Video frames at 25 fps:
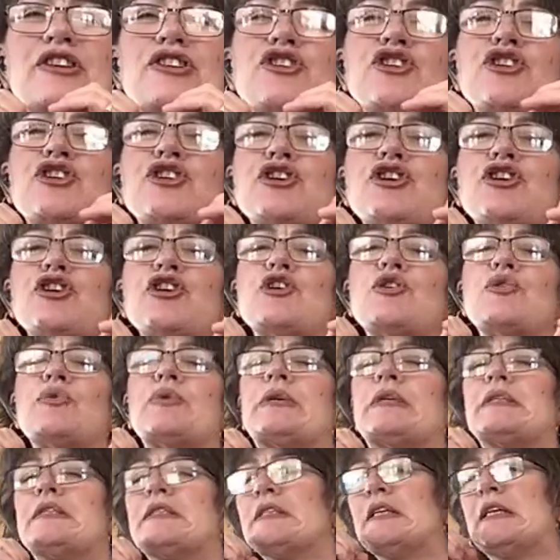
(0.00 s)
chew.
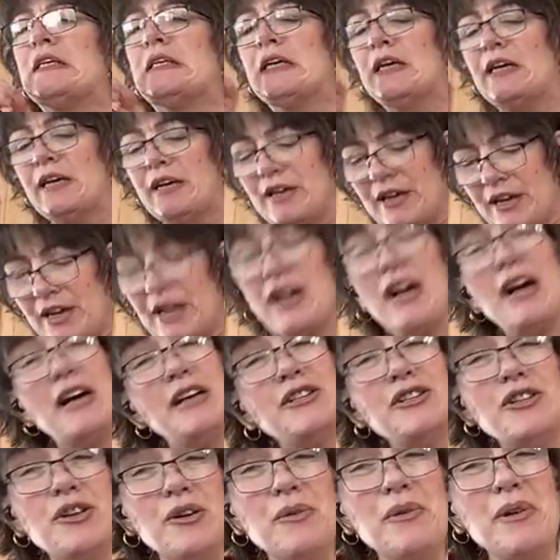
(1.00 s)
You
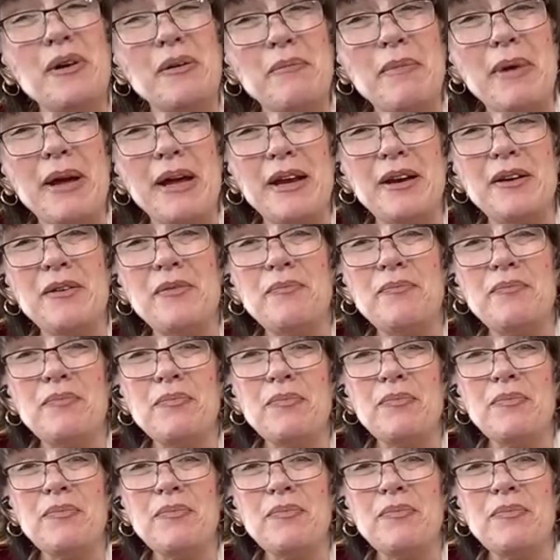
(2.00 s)
guys know what I mean?